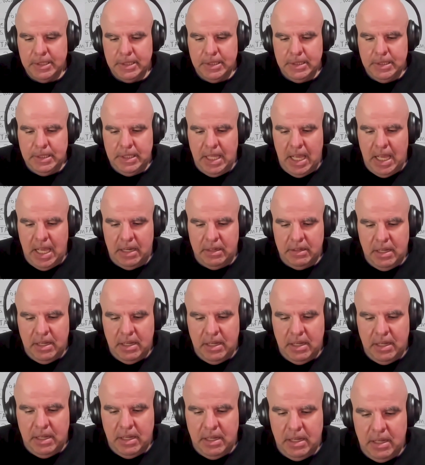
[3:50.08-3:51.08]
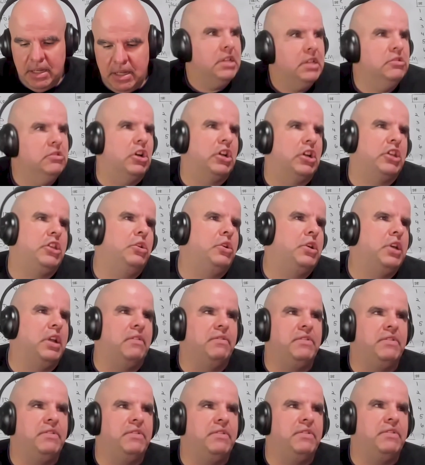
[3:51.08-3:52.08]
yeah, I mean, look, you could
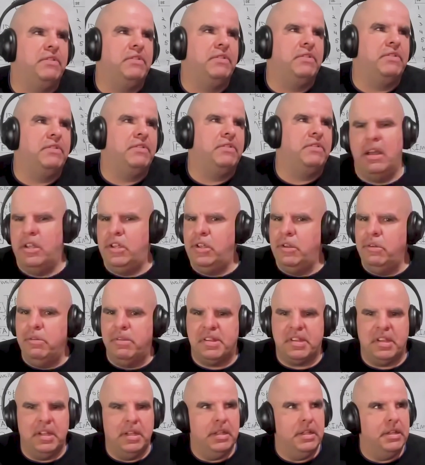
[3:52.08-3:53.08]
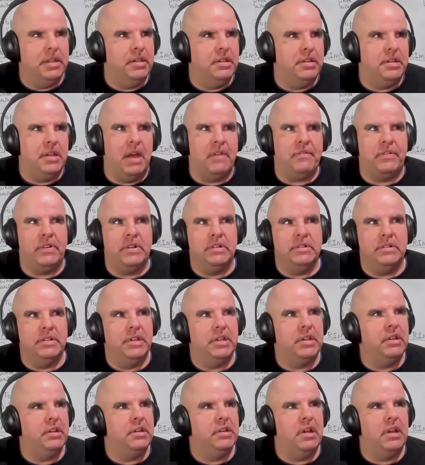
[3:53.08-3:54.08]
have done Houston, definitely
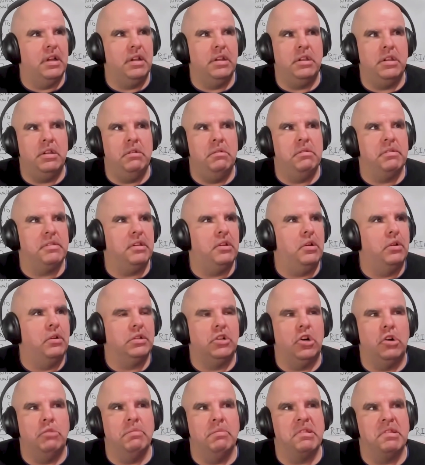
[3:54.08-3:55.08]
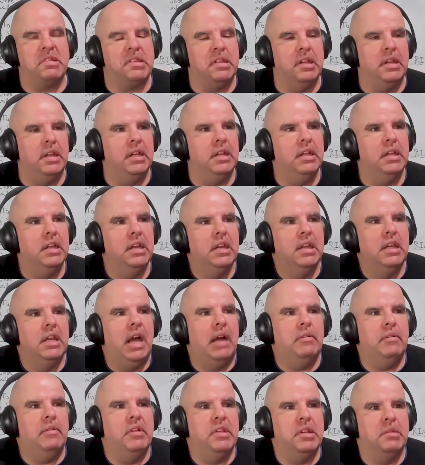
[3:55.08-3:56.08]
could have done Houston, Oklahoma City.
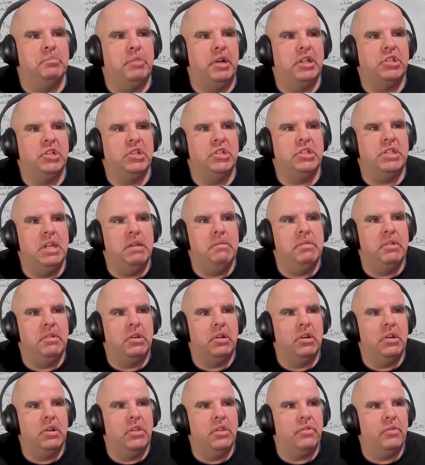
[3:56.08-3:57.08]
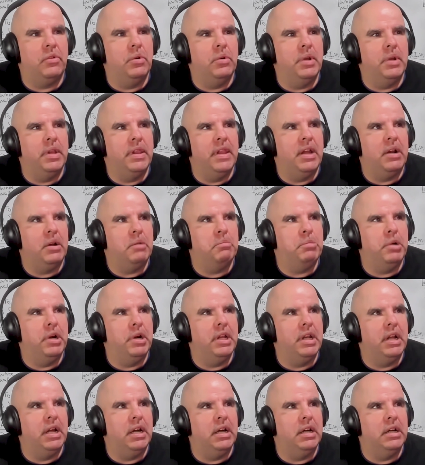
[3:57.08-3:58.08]
I mean, there's a bunch of teams you could have threw in there,
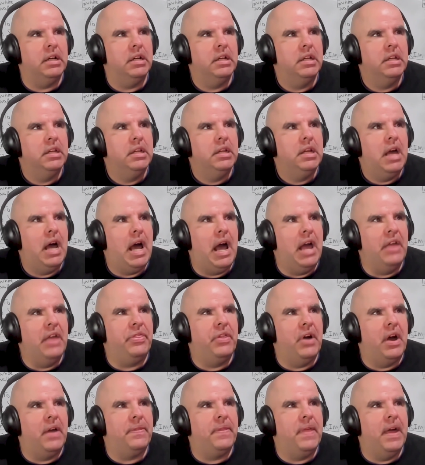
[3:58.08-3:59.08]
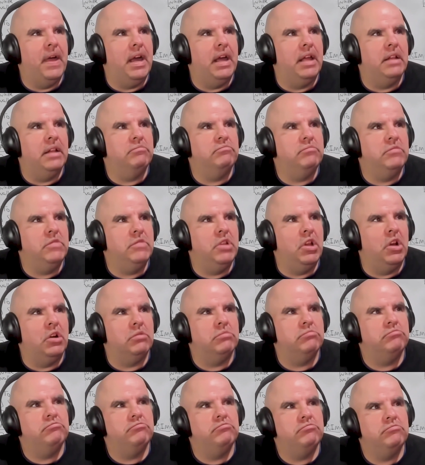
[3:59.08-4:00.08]
but I thought that,
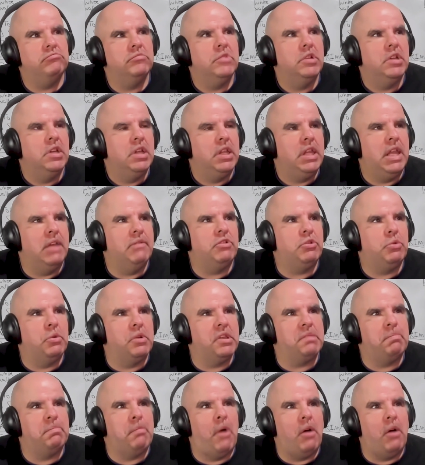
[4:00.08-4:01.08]
give it to a small